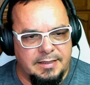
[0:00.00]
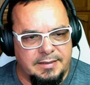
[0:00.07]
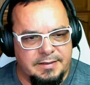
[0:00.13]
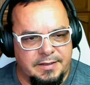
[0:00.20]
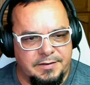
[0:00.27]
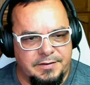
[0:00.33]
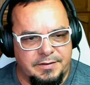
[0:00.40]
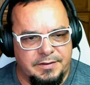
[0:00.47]

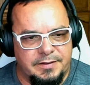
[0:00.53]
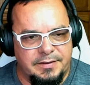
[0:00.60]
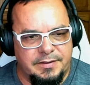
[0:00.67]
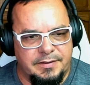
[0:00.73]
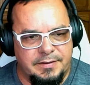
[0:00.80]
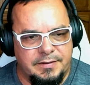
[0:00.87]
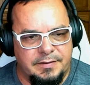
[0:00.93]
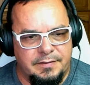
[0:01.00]

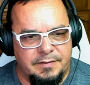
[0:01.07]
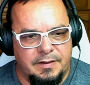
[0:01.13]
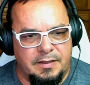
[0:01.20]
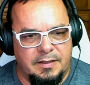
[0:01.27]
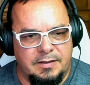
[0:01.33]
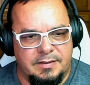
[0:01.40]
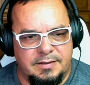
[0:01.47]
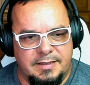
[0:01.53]
etc.,
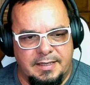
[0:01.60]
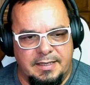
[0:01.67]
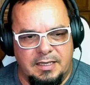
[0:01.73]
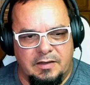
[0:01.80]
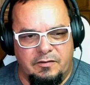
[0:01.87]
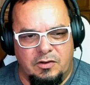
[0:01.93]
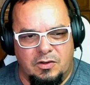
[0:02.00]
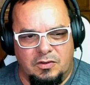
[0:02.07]
city
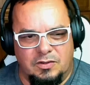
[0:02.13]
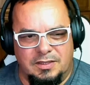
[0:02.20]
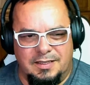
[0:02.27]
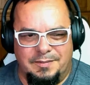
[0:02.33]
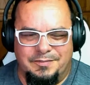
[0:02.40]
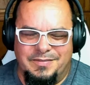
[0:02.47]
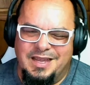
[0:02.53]
level only?